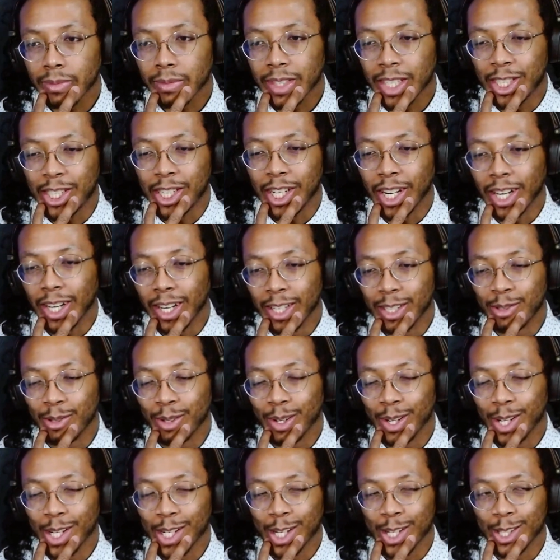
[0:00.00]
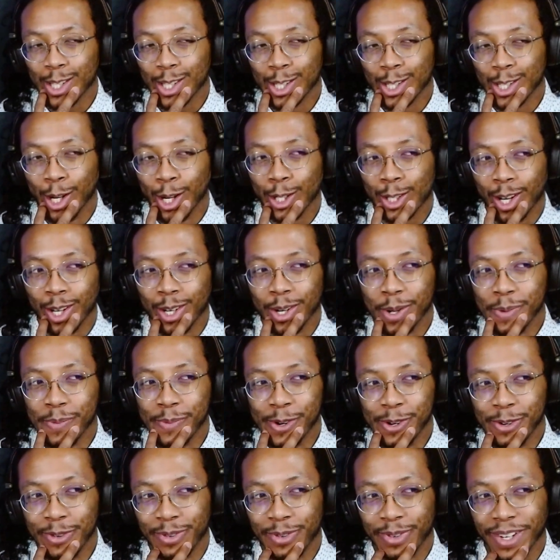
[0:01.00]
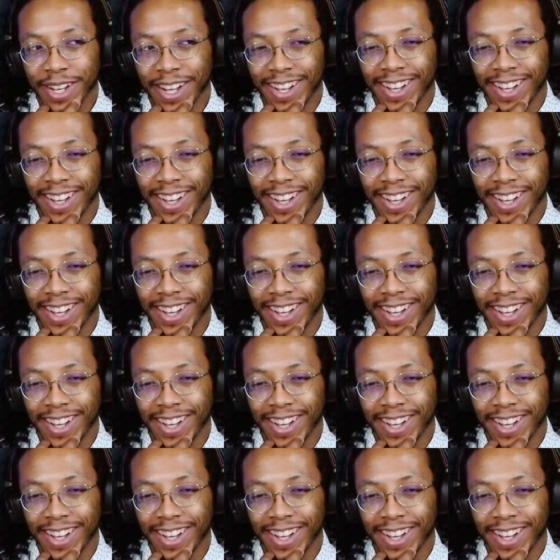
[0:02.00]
Is she literally not gonna move?